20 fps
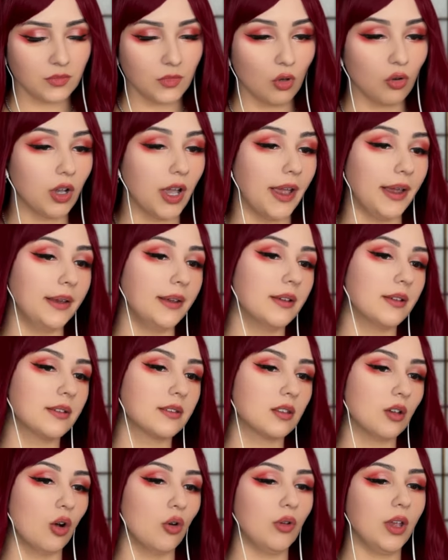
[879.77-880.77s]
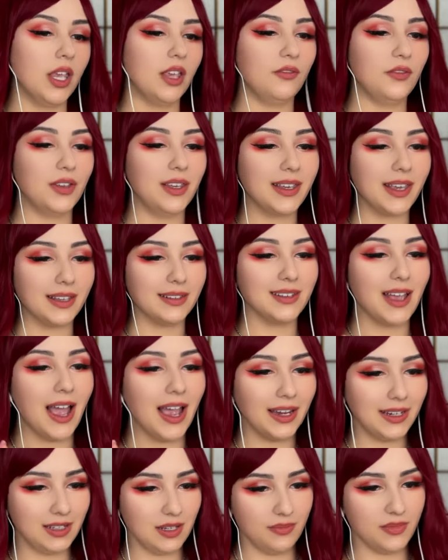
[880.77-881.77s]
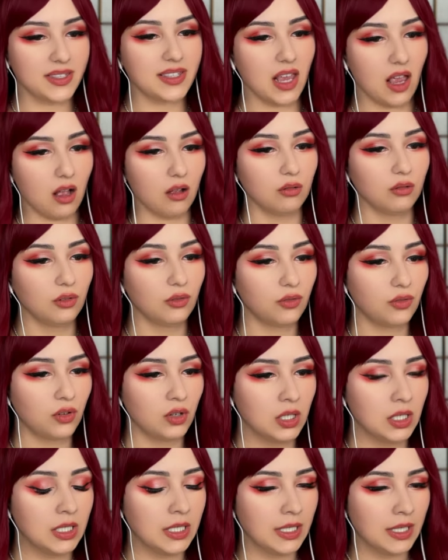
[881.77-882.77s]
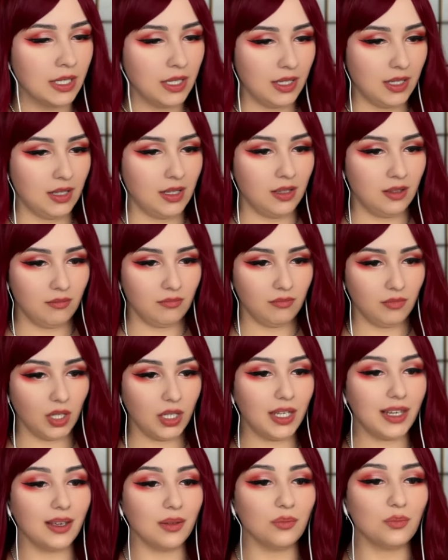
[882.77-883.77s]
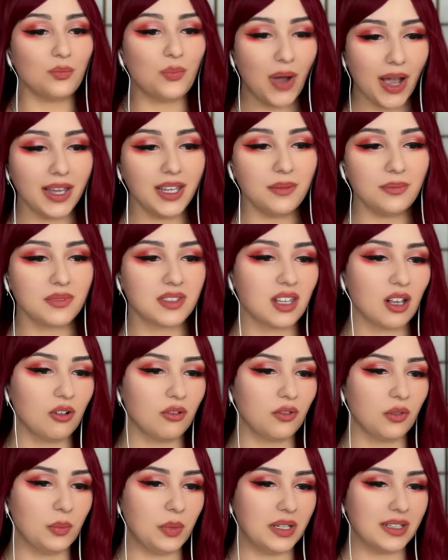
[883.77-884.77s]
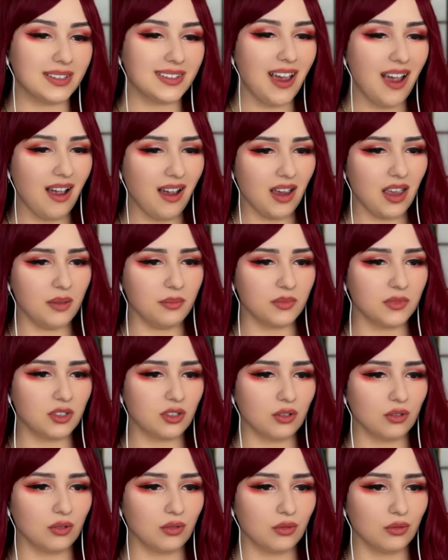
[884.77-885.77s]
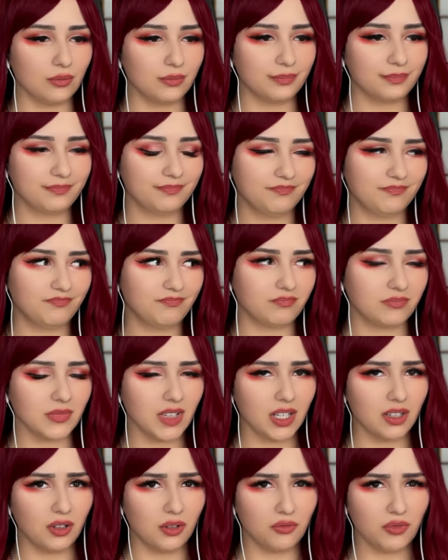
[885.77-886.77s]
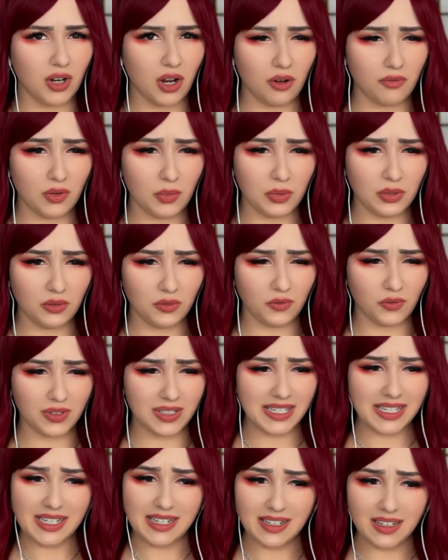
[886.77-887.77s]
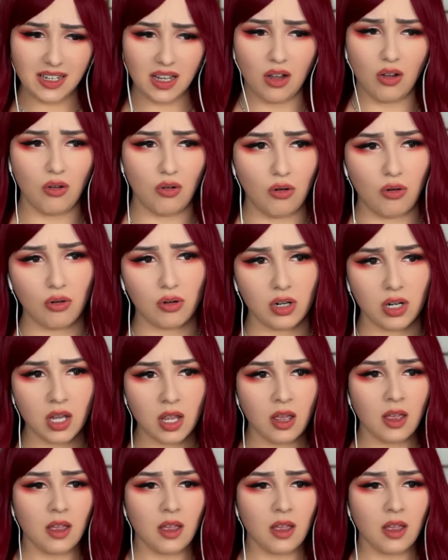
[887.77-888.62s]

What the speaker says: Okay, so if he can hide himself, he can buy himself a bit time to, I don't know, recover a bit of fatigue or...